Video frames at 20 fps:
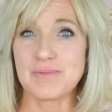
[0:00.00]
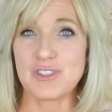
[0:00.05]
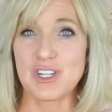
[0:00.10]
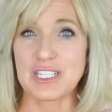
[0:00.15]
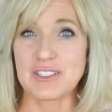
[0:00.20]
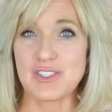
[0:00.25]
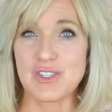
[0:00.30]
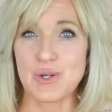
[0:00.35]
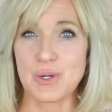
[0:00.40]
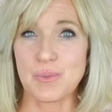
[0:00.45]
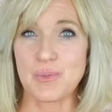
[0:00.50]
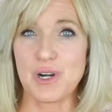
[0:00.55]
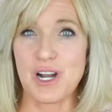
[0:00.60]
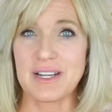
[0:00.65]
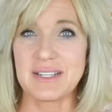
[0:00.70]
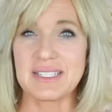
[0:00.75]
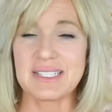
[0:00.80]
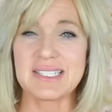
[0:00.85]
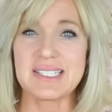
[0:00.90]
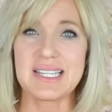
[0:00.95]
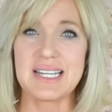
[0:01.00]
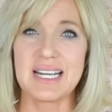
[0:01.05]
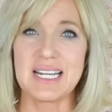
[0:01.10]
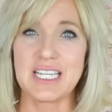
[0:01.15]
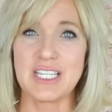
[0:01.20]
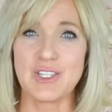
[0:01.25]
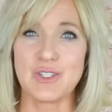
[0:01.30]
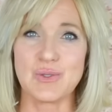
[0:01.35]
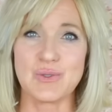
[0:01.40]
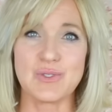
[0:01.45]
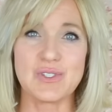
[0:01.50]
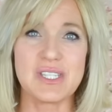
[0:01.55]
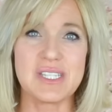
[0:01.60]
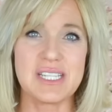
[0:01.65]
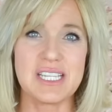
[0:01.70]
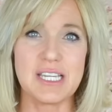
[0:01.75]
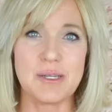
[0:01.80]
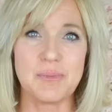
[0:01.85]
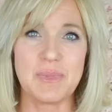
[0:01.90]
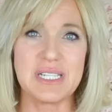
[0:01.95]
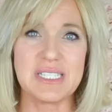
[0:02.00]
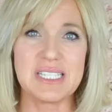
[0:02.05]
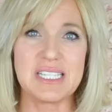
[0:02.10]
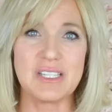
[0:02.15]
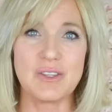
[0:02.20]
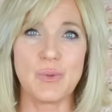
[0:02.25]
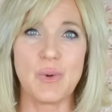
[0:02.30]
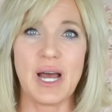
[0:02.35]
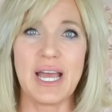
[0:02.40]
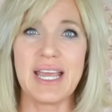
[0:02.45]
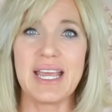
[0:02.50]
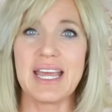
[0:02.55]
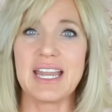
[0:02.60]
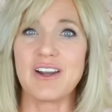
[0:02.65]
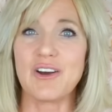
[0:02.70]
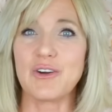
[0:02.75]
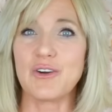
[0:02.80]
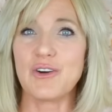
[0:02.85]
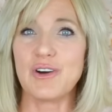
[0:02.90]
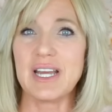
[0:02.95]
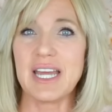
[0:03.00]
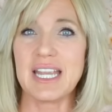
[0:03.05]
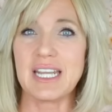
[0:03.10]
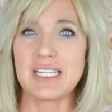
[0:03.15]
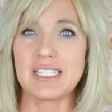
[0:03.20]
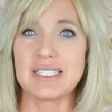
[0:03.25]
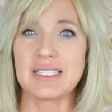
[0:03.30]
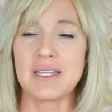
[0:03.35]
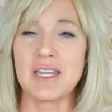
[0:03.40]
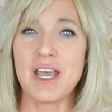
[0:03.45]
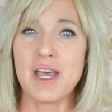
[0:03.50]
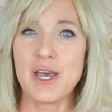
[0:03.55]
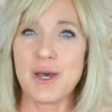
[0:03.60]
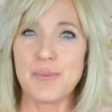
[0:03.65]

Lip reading: drugstore products that I use to keep my teeth white, and I'll go ahead and